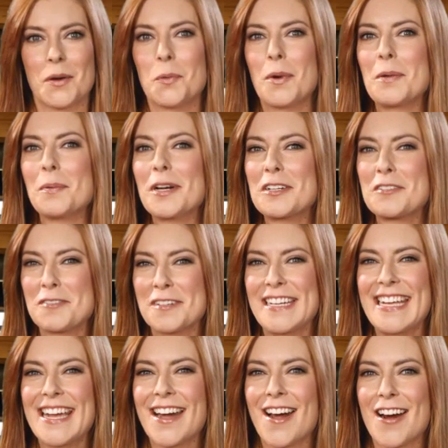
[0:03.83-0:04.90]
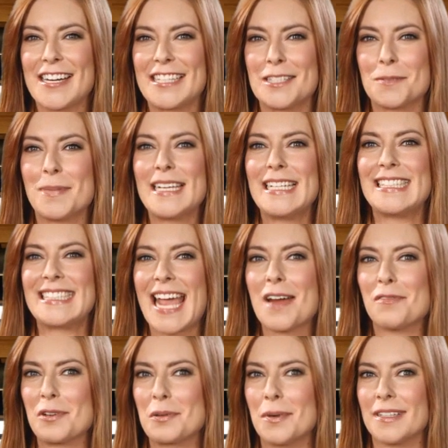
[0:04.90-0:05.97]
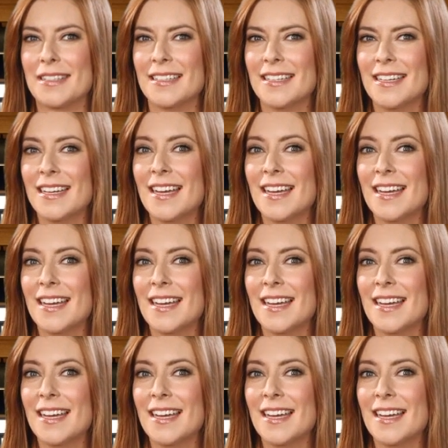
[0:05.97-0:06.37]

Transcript: We work really hard to please everyone,